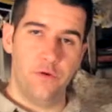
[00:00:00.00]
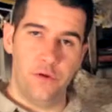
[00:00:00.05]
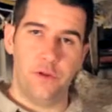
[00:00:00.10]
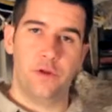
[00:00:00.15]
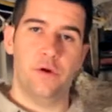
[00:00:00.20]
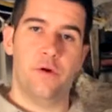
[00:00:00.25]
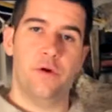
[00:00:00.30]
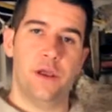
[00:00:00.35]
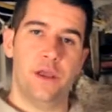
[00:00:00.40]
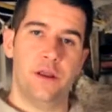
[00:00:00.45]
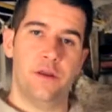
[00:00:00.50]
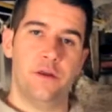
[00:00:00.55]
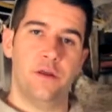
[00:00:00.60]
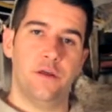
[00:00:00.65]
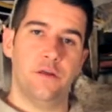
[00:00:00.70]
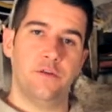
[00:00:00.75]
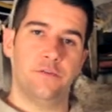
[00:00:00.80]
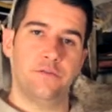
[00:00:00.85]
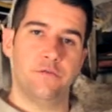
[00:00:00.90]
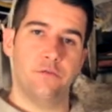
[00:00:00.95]
you go ahead and
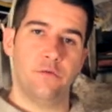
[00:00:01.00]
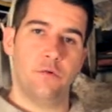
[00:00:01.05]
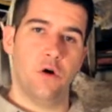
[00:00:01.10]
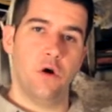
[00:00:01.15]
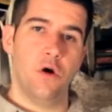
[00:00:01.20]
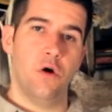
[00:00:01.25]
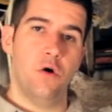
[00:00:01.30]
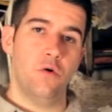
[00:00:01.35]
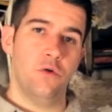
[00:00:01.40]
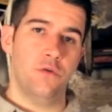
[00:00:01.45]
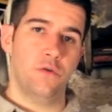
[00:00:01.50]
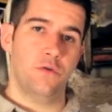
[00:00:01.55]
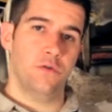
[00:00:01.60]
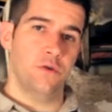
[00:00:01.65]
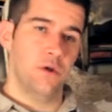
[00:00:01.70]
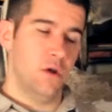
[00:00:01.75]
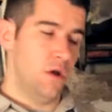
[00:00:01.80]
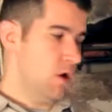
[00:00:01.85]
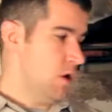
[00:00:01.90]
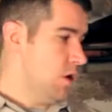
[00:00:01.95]
unscrew a hose,
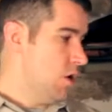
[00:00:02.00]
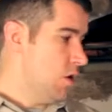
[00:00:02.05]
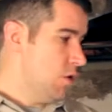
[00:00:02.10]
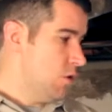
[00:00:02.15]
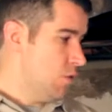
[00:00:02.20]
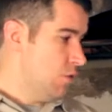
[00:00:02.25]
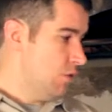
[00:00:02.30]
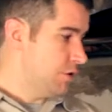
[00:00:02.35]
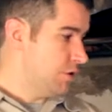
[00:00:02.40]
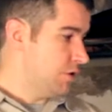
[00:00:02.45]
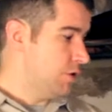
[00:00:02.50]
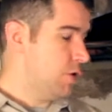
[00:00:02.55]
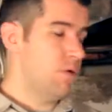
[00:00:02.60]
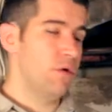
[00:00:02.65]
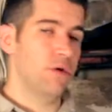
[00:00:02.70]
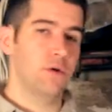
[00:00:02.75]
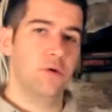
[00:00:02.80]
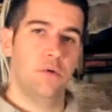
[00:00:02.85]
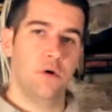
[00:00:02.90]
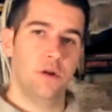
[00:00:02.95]
what you're
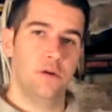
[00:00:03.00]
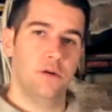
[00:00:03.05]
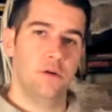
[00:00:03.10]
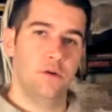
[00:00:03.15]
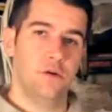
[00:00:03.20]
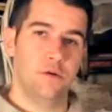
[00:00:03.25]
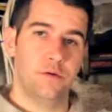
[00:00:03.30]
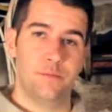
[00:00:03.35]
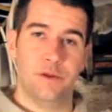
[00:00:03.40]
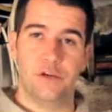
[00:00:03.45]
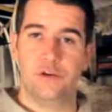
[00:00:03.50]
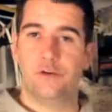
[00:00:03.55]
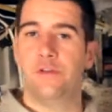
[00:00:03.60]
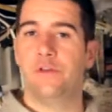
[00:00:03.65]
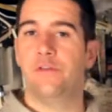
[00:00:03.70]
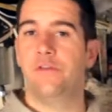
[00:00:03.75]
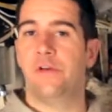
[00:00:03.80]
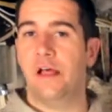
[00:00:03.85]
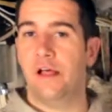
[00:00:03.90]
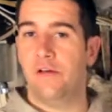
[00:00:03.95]
going to want to do is make sure
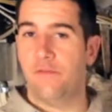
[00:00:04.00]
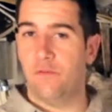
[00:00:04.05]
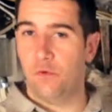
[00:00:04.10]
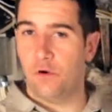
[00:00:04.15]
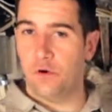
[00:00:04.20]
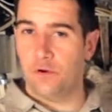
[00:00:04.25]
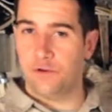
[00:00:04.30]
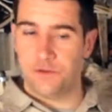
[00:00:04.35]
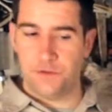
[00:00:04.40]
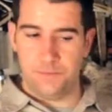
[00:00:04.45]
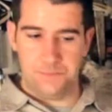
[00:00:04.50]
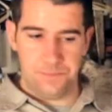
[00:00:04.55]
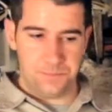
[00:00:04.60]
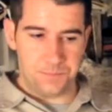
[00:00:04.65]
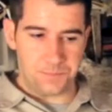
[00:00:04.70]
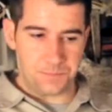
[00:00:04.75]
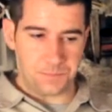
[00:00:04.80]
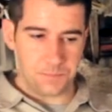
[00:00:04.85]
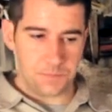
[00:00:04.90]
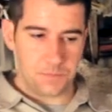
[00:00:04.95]
the valve works.
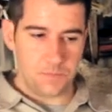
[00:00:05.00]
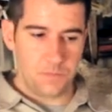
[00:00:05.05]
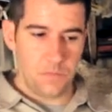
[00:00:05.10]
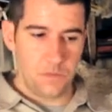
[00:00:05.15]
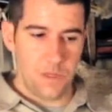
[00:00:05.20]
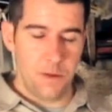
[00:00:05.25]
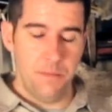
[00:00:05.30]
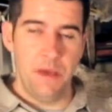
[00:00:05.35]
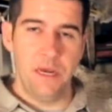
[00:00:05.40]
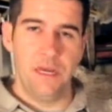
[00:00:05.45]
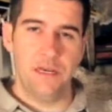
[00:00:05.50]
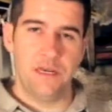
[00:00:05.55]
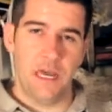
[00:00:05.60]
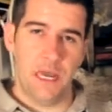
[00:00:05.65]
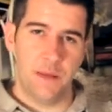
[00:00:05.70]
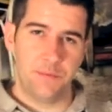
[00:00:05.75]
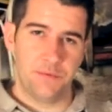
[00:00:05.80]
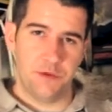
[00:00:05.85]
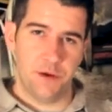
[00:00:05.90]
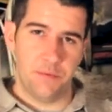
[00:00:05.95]
Many
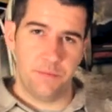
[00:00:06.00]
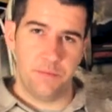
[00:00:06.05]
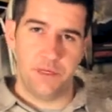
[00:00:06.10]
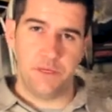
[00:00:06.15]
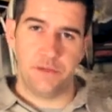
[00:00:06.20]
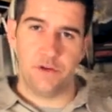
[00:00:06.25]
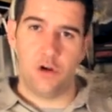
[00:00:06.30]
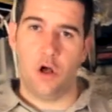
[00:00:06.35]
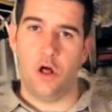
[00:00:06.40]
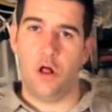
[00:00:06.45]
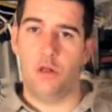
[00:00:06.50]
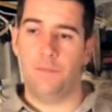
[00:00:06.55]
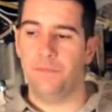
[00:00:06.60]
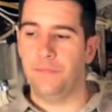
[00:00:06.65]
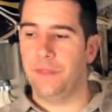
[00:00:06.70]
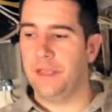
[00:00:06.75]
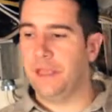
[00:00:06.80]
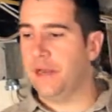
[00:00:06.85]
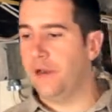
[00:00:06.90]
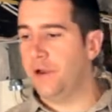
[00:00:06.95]
times companies call,
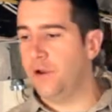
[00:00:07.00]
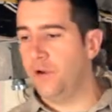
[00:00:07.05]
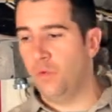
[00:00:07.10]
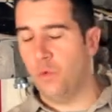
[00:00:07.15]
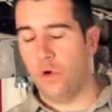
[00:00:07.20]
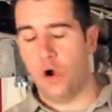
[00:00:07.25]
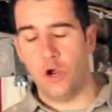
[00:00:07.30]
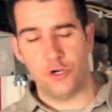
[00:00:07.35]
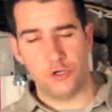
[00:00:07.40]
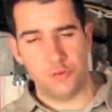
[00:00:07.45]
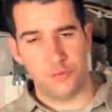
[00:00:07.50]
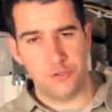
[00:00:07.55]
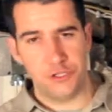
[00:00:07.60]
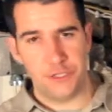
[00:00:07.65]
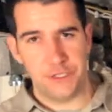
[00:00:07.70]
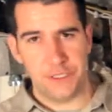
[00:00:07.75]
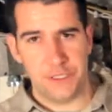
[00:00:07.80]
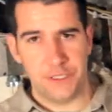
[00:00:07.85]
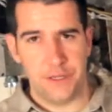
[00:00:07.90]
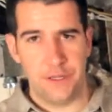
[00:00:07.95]
they get a new washing
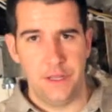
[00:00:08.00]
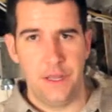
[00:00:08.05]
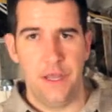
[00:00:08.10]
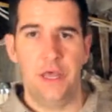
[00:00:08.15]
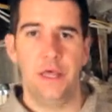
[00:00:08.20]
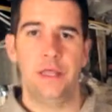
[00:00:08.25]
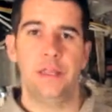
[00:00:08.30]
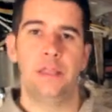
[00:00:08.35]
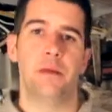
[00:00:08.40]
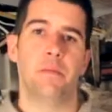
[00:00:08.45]
machine, the